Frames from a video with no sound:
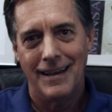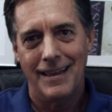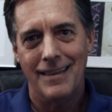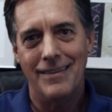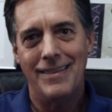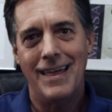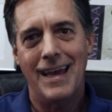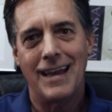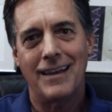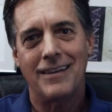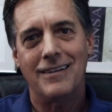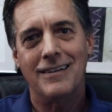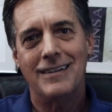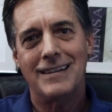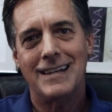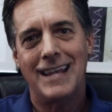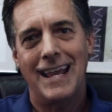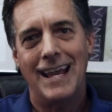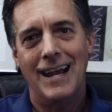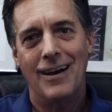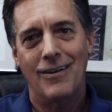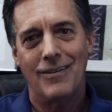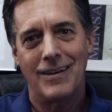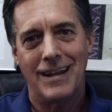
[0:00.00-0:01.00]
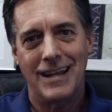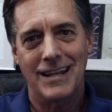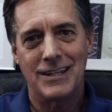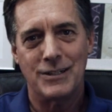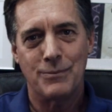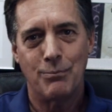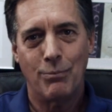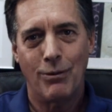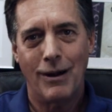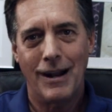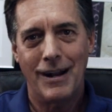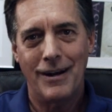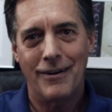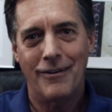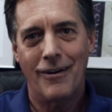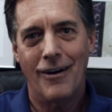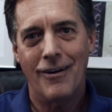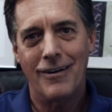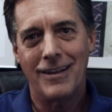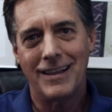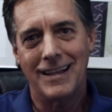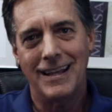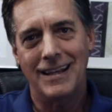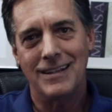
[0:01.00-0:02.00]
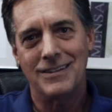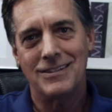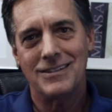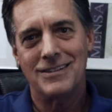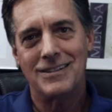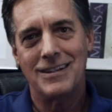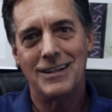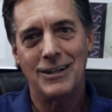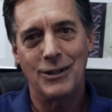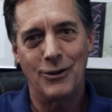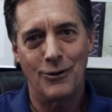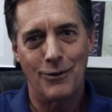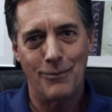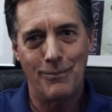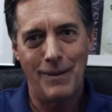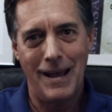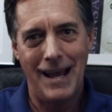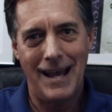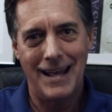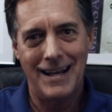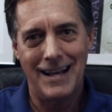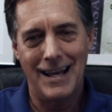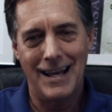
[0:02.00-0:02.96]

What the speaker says: that could count as prior art against your patent